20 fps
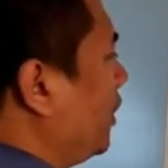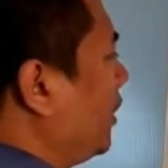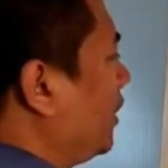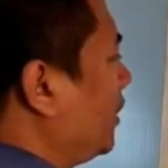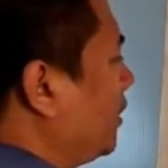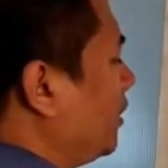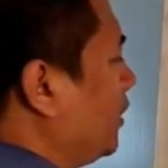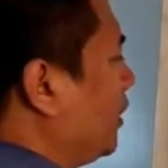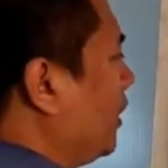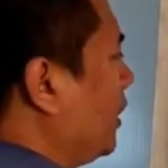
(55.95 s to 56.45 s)
and
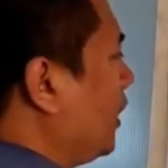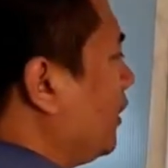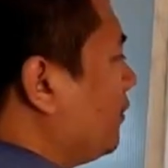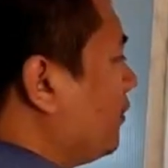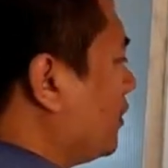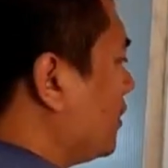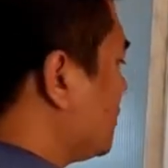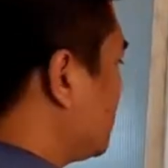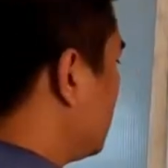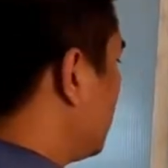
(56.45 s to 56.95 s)
even
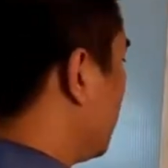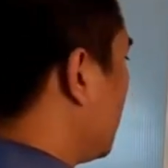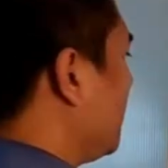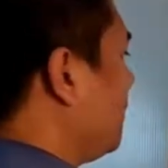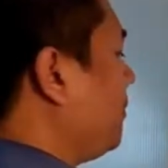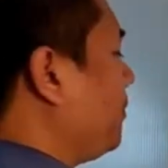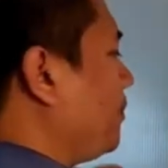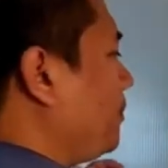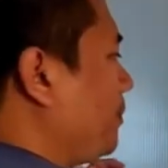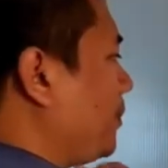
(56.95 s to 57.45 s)
the
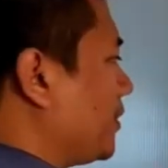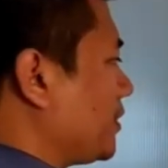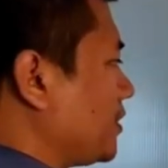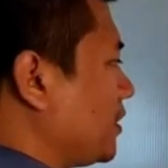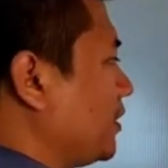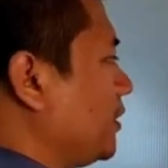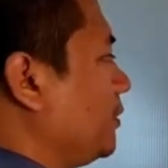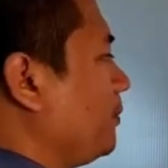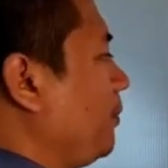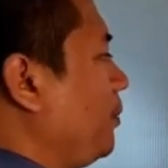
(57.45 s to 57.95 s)
second
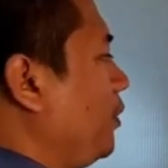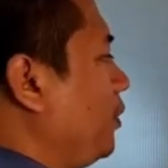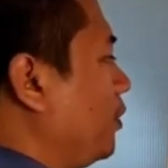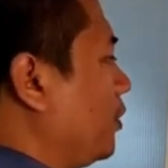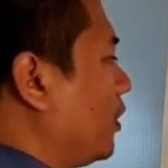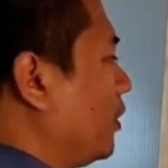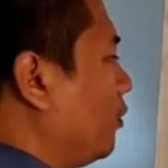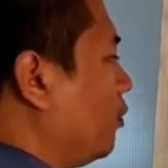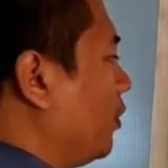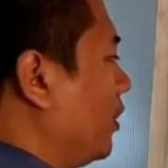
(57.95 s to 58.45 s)
person
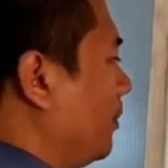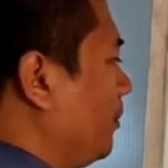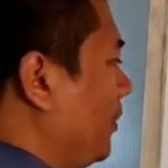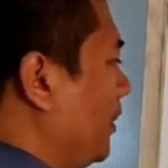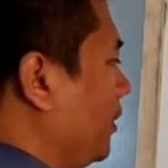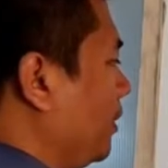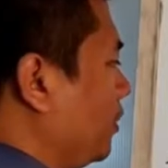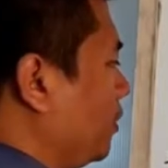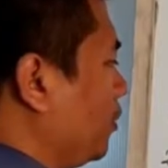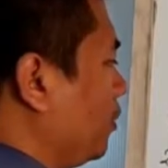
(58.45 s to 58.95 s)
plural will be
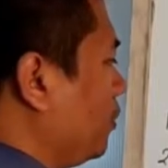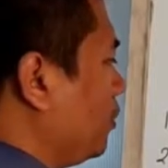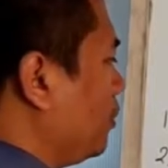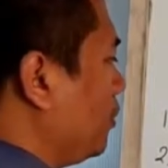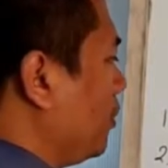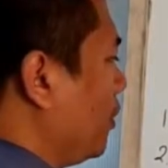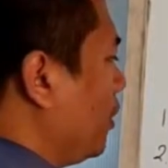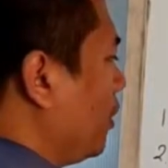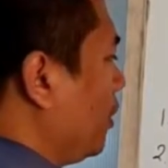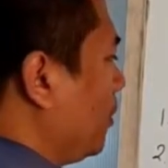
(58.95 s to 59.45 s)

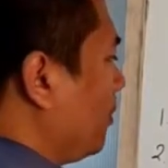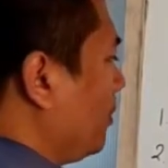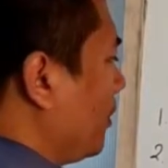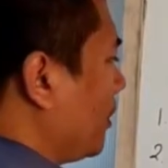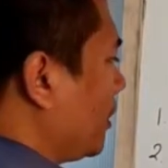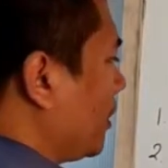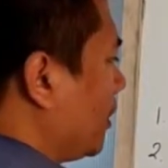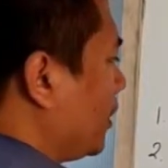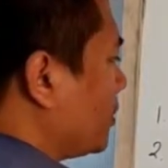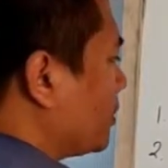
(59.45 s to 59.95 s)
you,
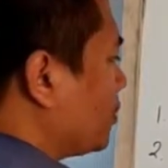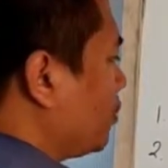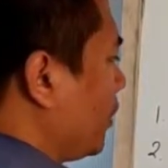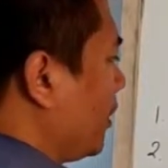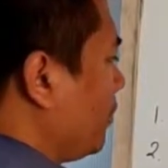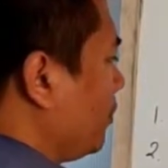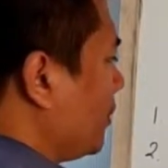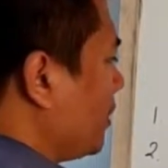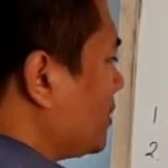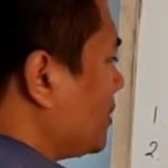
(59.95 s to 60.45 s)
because
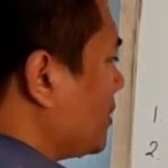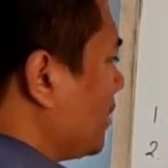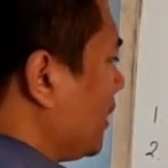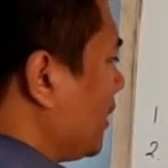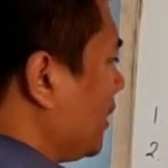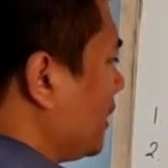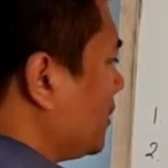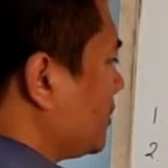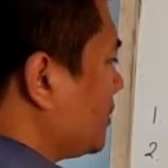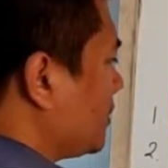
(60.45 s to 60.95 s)
when we
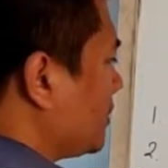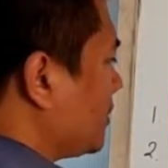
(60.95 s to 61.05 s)
say